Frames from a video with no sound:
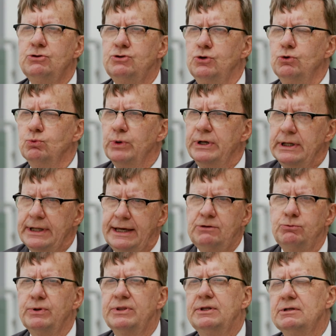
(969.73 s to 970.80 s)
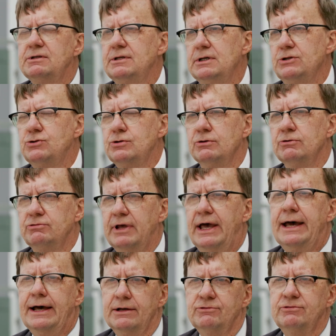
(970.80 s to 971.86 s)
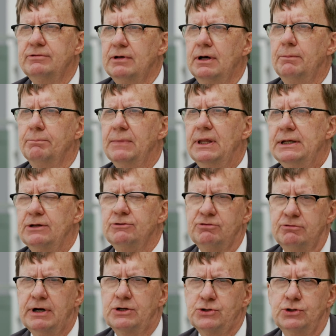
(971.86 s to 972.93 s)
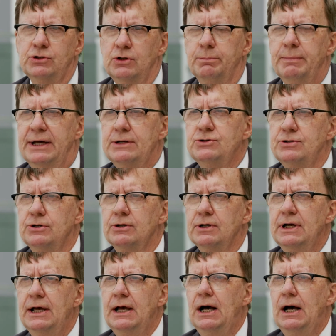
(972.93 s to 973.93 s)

to relate with the teachers as an instructional mentor.